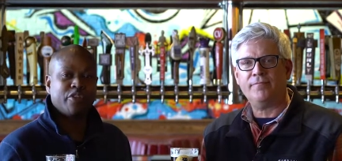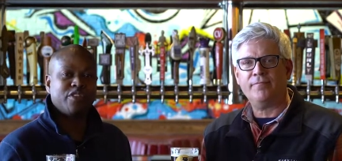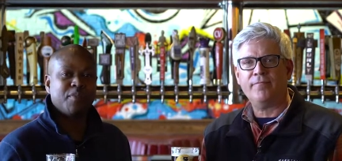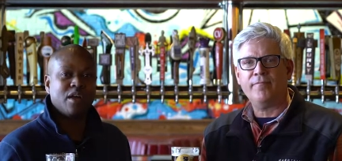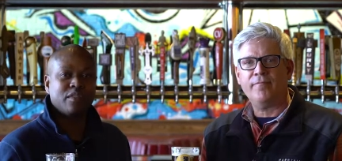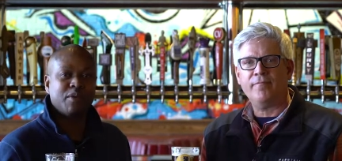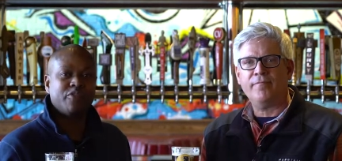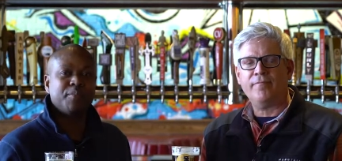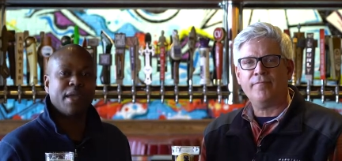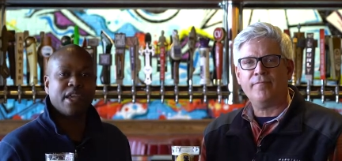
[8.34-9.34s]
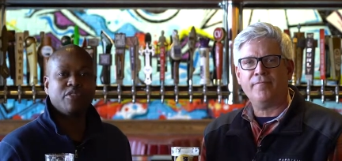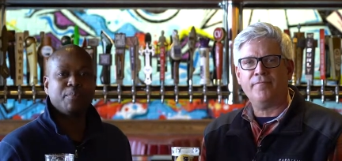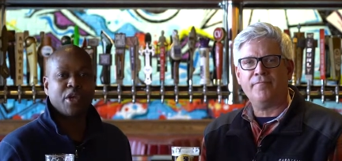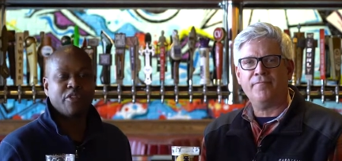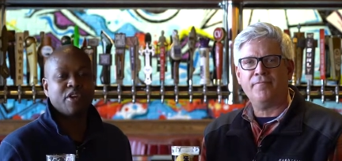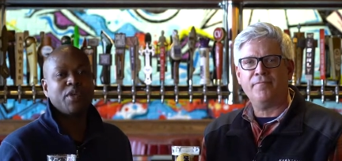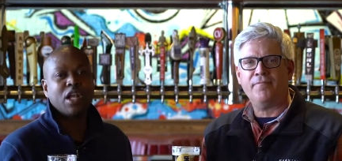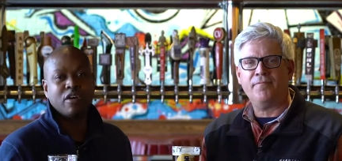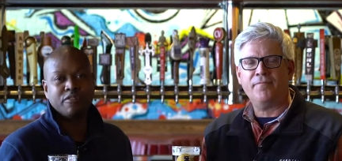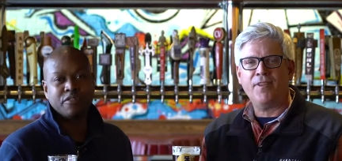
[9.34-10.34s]
Speaker 1: that are responsible for making the beer that
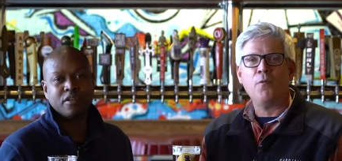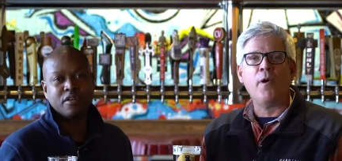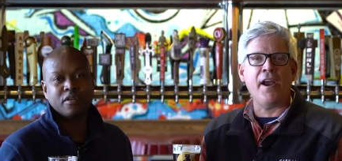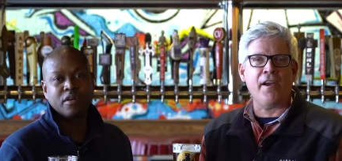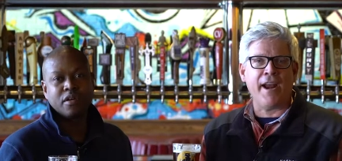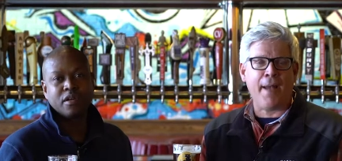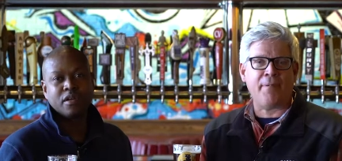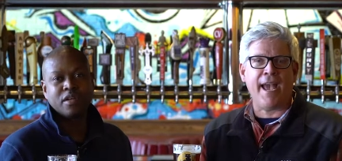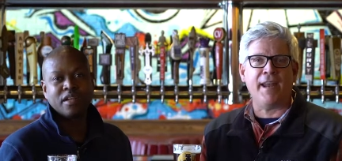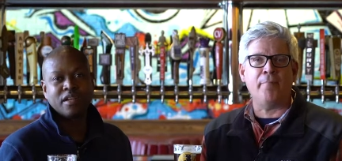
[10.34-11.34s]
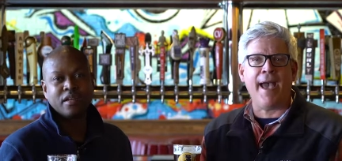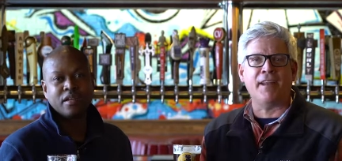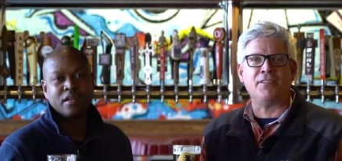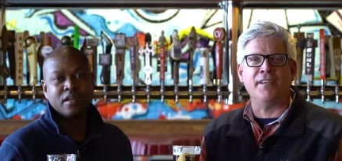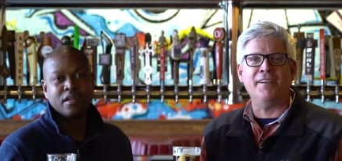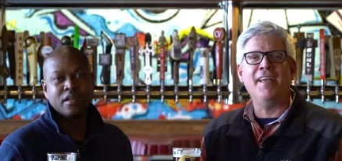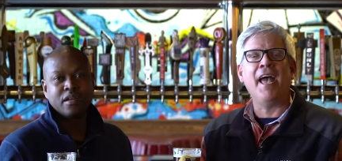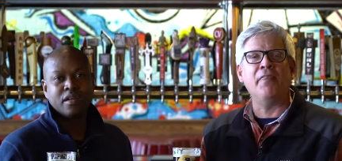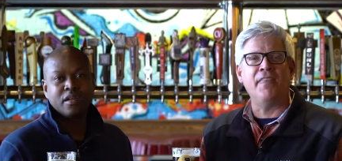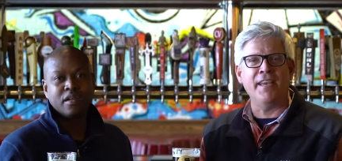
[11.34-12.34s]
Speaker 2: we love. We're here at HopCat in Madison,
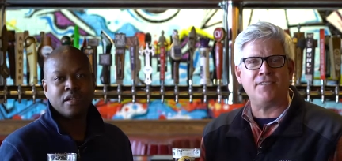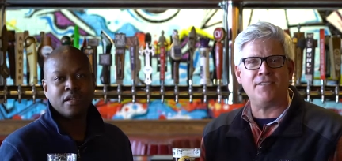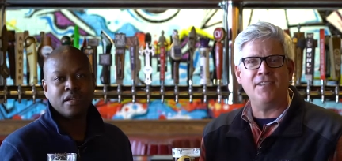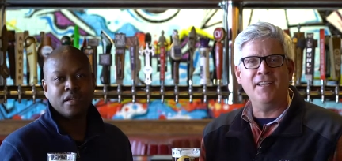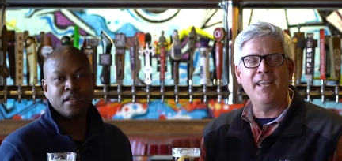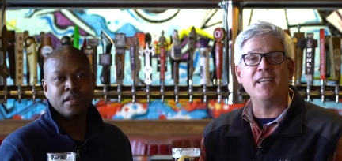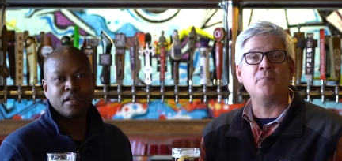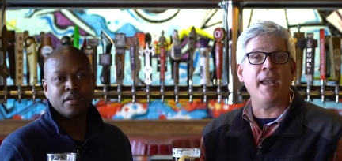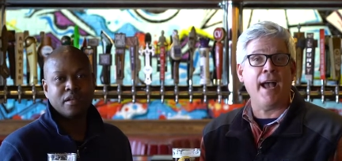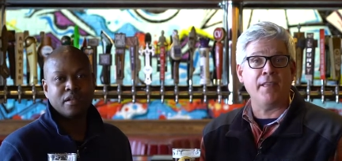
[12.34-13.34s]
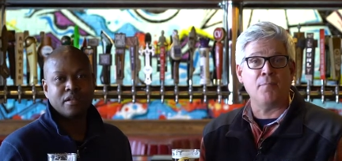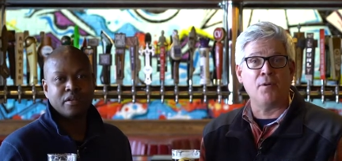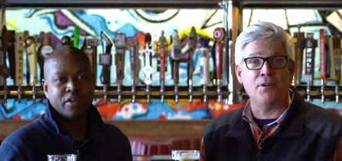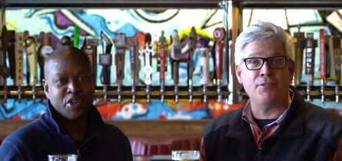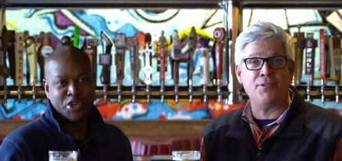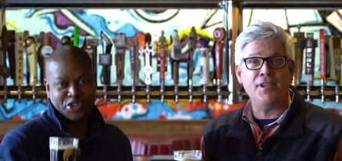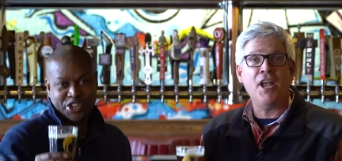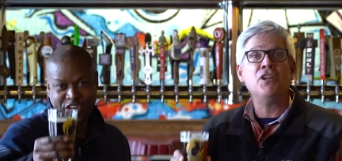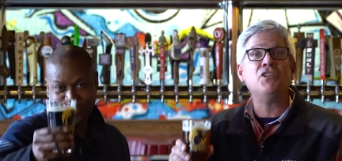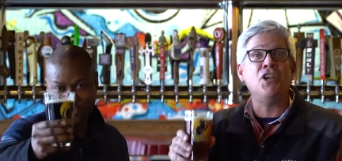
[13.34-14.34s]
and this is Behind the Brews.
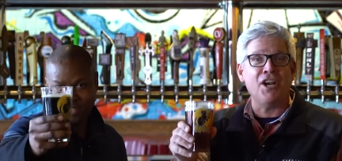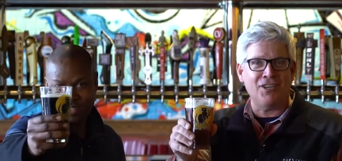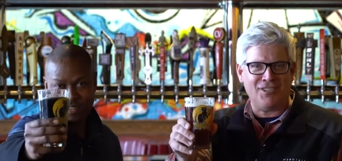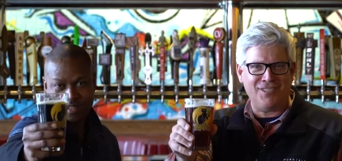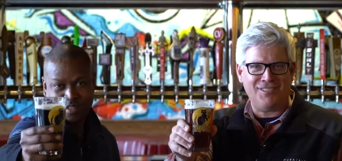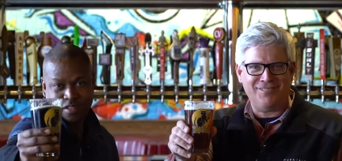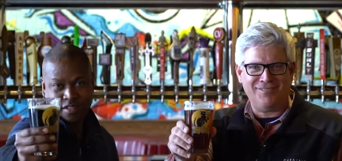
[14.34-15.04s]
Cheers. Cheers.